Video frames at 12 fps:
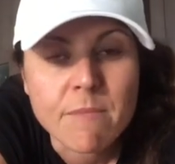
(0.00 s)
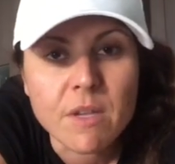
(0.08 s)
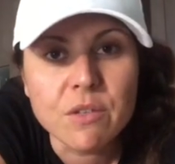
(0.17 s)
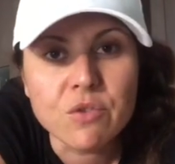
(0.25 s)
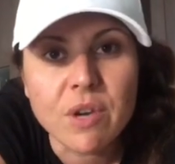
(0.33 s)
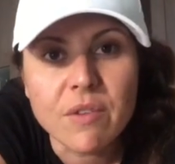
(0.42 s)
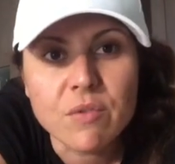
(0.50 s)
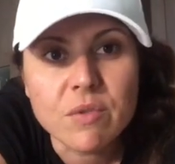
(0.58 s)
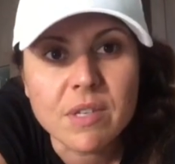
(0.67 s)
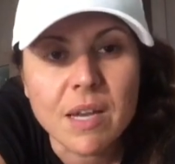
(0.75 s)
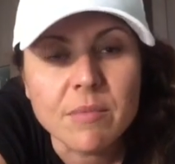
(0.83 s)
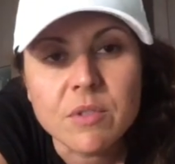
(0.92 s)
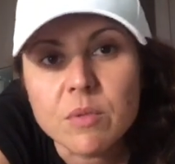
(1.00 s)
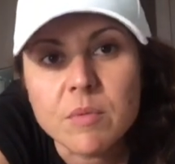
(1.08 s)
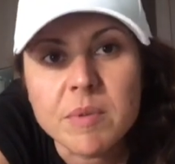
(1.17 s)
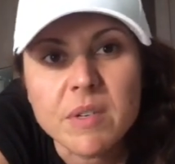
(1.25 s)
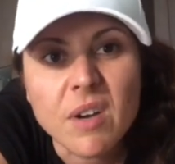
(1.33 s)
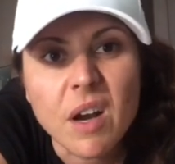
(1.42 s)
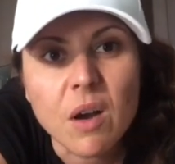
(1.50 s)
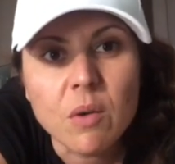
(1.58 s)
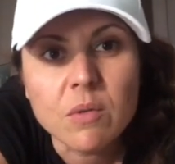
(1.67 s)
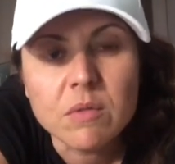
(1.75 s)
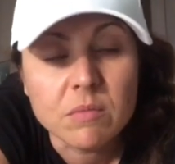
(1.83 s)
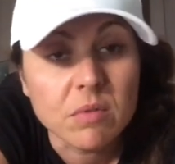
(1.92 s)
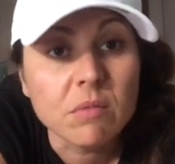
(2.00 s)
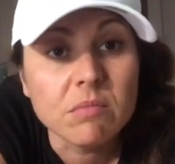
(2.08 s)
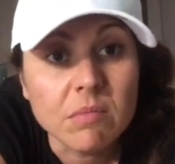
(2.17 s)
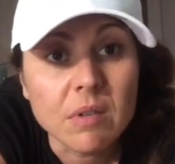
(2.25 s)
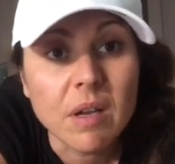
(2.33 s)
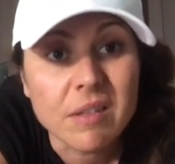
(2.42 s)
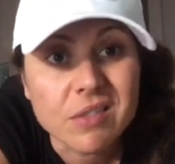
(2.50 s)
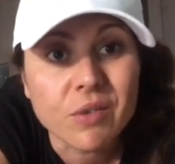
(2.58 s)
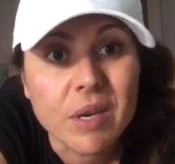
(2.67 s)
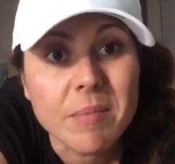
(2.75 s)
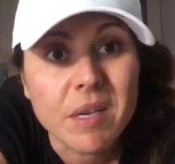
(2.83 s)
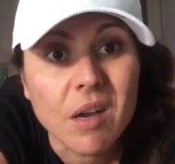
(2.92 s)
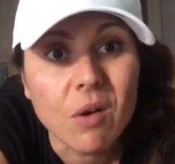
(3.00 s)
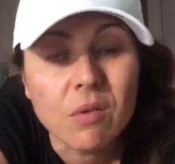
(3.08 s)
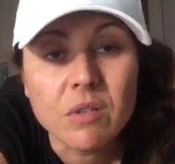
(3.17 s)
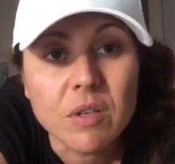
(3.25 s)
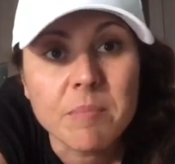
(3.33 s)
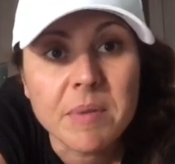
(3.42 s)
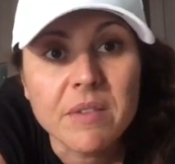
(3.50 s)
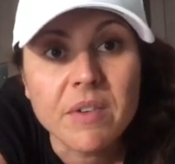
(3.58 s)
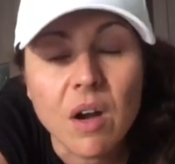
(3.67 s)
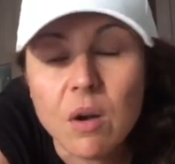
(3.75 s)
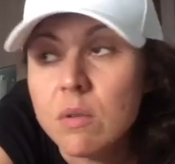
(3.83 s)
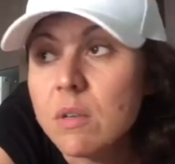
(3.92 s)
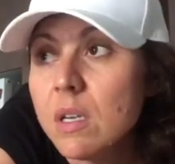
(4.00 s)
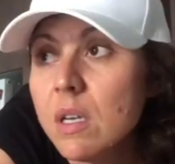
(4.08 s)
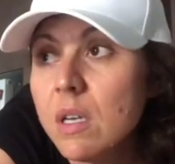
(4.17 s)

travel's come to a bit of a halt, well, a screaming halt, not a bit of a halt,